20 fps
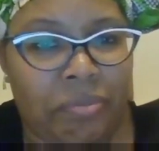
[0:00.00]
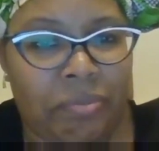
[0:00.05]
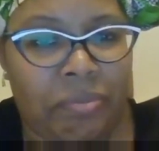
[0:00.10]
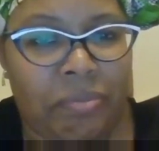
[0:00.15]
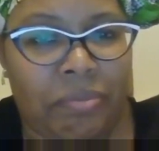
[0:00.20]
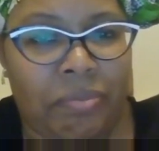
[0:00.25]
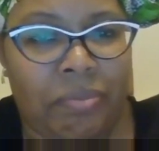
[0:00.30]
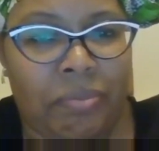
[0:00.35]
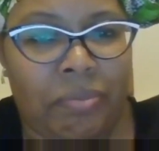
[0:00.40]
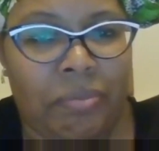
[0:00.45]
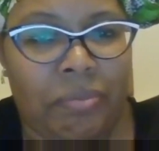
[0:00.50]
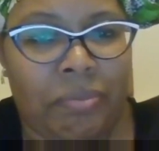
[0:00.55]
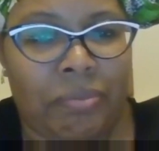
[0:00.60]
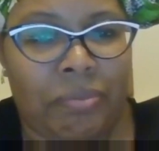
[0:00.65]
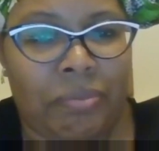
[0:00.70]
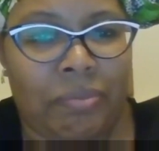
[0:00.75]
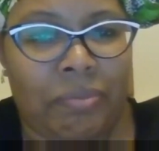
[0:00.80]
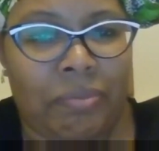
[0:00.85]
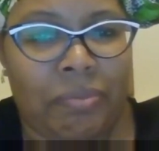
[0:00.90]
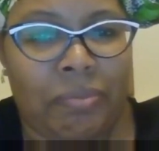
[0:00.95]

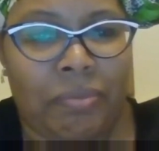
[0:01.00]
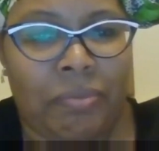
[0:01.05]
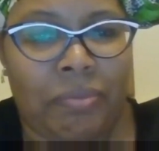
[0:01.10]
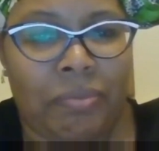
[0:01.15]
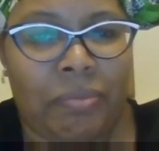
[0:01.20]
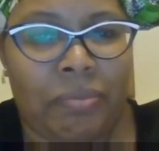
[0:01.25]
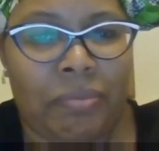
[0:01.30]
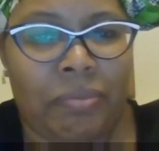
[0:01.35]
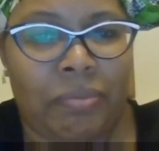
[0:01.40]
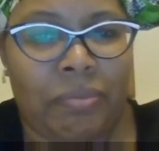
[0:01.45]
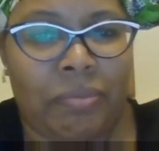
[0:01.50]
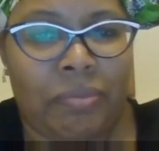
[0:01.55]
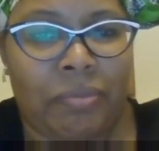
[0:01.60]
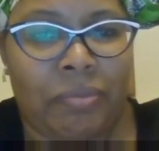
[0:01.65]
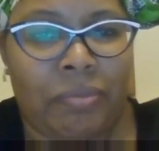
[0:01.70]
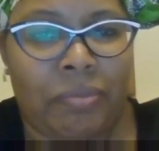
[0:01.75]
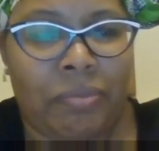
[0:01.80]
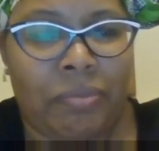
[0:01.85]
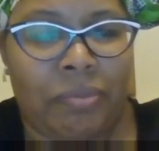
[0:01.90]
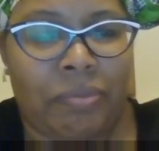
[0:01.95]
[no speech]